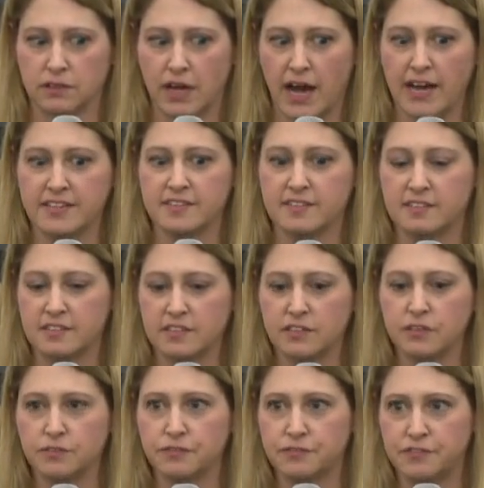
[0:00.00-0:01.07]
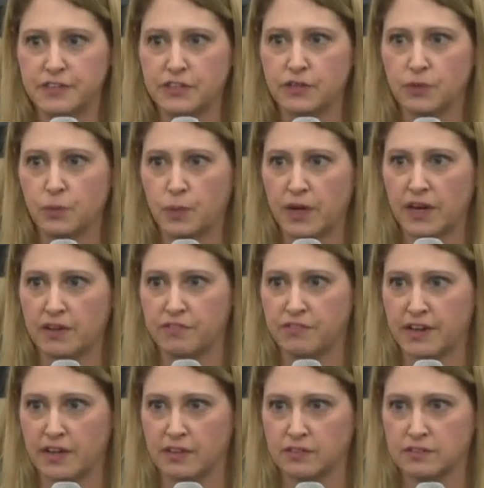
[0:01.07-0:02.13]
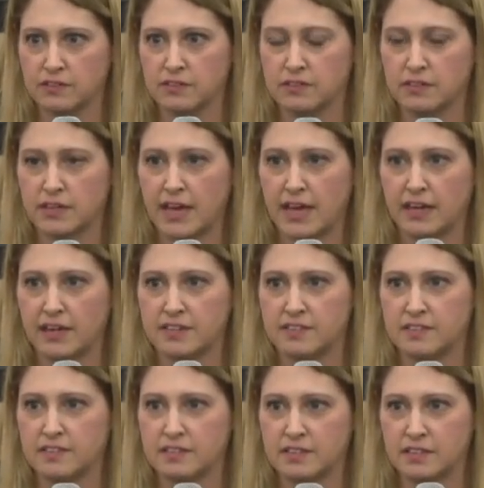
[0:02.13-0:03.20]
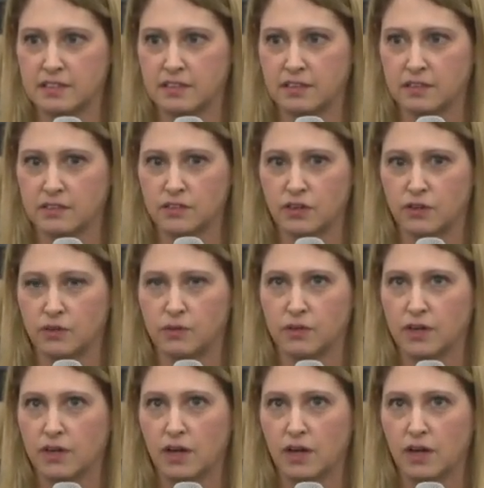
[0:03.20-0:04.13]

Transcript: I still feel what I felt, and I still, you know,